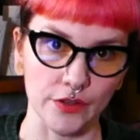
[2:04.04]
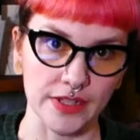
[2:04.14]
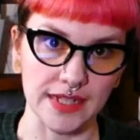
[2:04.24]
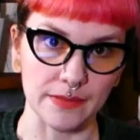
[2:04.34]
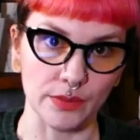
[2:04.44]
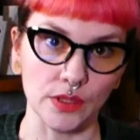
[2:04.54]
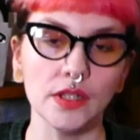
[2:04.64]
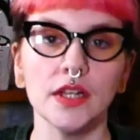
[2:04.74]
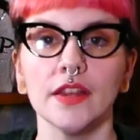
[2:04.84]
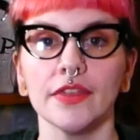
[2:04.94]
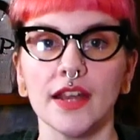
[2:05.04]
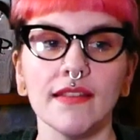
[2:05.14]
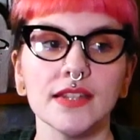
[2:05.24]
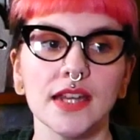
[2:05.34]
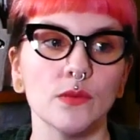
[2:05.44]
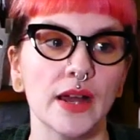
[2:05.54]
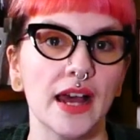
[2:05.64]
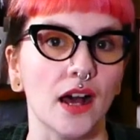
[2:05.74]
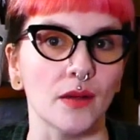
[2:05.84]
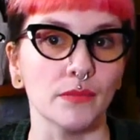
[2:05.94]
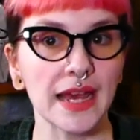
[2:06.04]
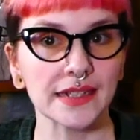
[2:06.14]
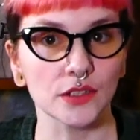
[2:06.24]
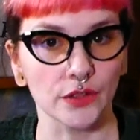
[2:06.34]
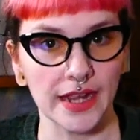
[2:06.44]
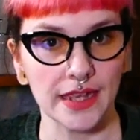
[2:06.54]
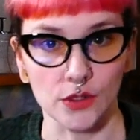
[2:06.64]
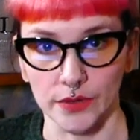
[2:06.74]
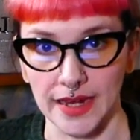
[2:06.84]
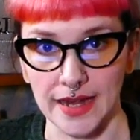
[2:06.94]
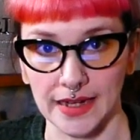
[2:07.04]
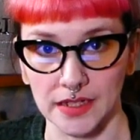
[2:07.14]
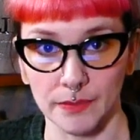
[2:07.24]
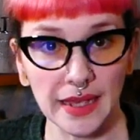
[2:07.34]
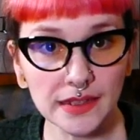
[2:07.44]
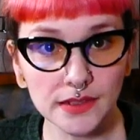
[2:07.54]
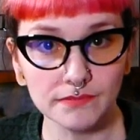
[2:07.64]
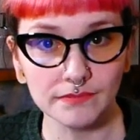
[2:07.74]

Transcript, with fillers: for example, the colours I wear are black, grey, green, and pink.